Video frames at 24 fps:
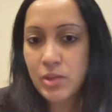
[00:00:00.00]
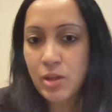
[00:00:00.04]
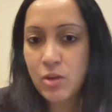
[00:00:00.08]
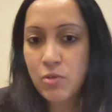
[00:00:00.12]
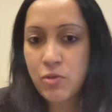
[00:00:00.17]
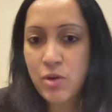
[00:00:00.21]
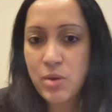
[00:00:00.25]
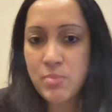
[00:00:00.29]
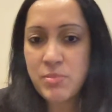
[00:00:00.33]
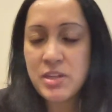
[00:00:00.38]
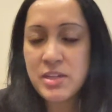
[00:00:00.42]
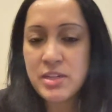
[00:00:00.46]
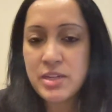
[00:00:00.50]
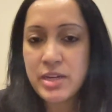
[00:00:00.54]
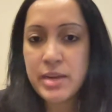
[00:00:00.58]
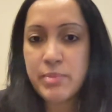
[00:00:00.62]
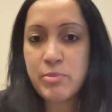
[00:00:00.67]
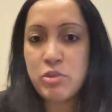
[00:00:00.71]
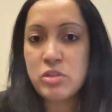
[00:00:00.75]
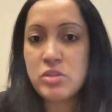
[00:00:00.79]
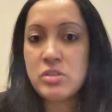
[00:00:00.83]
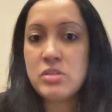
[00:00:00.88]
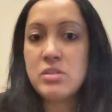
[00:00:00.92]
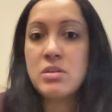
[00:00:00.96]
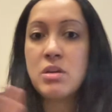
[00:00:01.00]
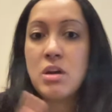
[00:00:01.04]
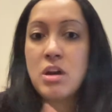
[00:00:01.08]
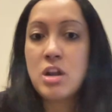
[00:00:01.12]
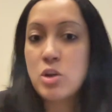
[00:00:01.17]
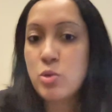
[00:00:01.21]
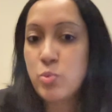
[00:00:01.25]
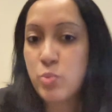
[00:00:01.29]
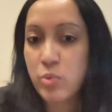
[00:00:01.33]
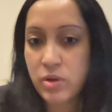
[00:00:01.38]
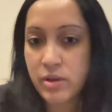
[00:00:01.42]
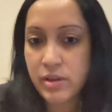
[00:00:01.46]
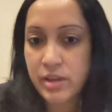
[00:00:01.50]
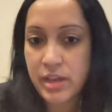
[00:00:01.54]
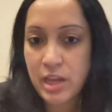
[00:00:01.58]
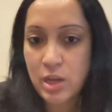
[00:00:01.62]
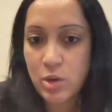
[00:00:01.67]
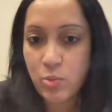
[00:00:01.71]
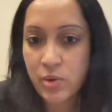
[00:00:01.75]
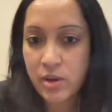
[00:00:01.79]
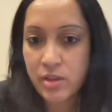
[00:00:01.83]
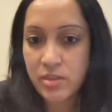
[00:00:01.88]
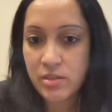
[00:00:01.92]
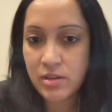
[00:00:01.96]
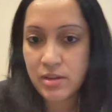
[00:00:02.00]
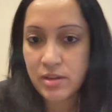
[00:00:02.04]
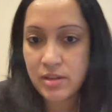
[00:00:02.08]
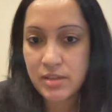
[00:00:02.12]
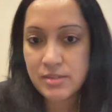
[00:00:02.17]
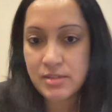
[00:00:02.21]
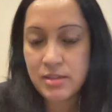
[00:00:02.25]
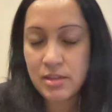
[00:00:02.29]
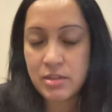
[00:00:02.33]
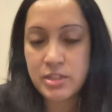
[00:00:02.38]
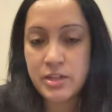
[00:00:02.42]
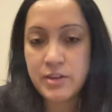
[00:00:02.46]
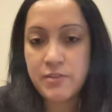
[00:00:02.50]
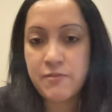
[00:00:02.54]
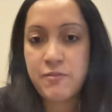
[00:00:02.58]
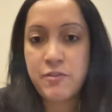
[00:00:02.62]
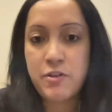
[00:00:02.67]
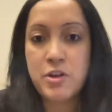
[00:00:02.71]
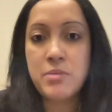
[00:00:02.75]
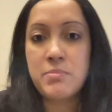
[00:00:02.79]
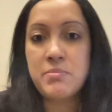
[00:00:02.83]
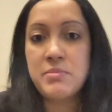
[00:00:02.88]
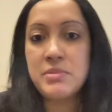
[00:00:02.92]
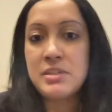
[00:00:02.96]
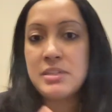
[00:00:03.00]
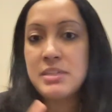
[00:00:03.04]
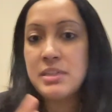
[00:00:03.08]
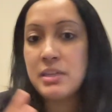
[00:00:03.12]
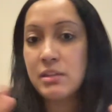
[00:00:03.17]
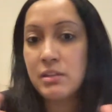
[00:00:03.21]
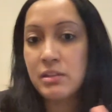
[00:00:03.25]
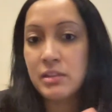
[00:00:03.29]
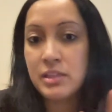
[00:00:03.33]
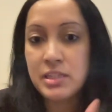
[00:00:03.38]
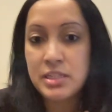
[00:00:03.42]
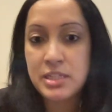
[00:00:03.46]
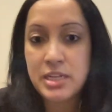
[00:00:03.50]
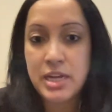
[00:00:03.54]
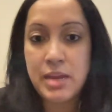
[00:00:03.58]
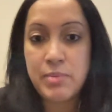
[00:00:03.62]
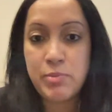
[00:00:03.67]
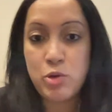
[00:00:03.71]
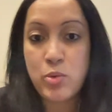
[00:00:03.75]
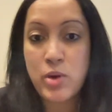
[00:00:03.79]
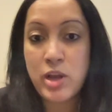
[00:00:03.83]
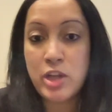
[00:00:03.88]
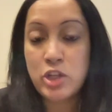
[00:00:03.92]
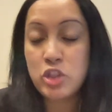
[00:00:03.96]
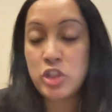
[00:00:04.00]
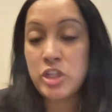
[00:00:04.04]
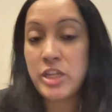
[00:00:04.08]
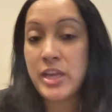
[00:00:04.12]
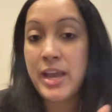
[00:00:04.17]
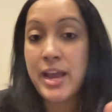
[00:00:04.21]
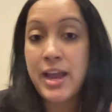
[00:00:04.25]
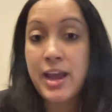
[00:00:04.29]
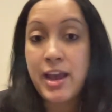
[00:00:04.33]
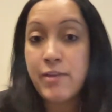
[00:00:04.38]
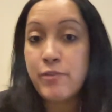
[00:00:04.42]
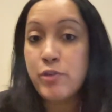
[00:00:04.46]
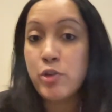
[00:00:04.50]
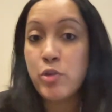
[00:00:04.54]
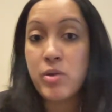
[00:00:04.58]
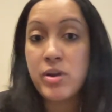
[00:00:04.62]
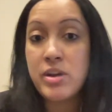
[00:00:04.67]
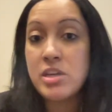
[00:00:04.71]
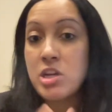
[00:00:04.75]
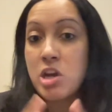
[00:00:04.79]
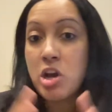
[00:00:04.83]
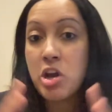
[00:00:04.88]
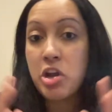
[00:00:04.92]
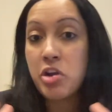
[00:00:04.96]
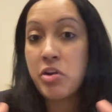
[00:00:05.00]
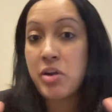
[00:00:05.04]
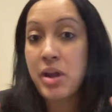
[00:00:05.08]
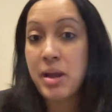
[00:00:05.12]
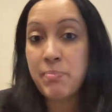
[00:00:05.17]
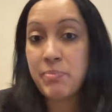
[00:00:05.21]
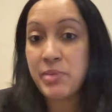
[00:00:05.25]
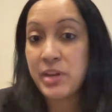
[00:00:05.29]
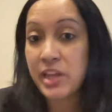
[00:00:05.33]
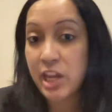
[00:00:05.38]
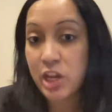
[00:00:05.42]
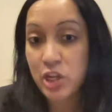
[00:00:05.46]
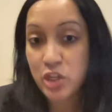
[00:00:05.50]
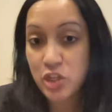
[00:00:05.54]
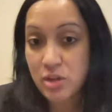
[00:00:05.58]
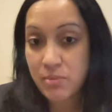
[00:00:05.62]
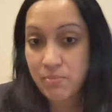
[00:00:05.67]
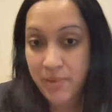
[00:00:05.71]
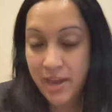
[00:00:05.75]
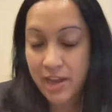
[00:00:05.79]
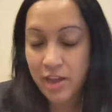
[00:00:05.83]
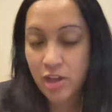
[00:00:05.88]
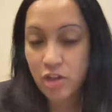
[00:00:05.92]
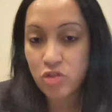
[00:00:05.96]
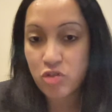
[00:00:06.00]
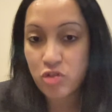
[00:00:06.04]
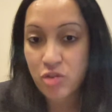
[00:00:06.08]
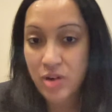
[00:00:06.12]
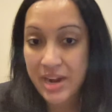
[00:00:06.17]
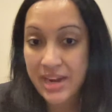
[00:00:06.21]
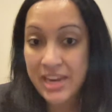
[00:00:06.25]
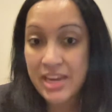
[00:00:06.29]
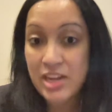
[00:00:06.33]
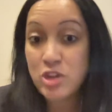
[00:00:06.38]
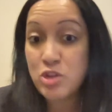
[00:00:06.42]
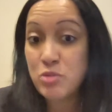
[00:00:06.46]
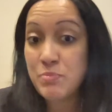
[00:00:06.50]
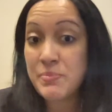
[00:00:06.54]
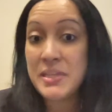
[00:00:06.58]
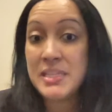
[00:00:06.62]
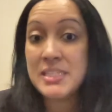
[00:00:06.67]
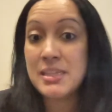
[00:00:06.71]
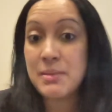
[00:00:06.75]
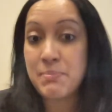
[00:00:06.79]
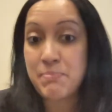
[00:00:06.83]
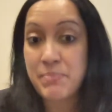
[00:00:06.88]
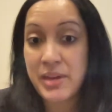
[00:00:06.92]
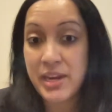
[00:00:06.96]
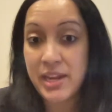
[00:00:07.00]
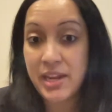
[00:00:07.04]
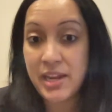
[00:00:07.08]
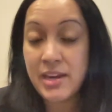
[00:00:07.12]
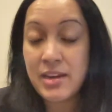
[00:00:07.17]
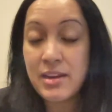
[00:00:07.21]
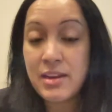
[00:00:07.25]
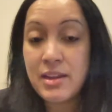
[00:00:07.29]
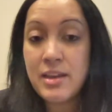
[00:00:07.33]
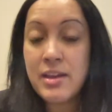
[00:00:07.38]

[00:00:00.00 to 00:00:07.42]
From the time you start working with a consulting firm till the time you actually have your entire application package ready to be submitted,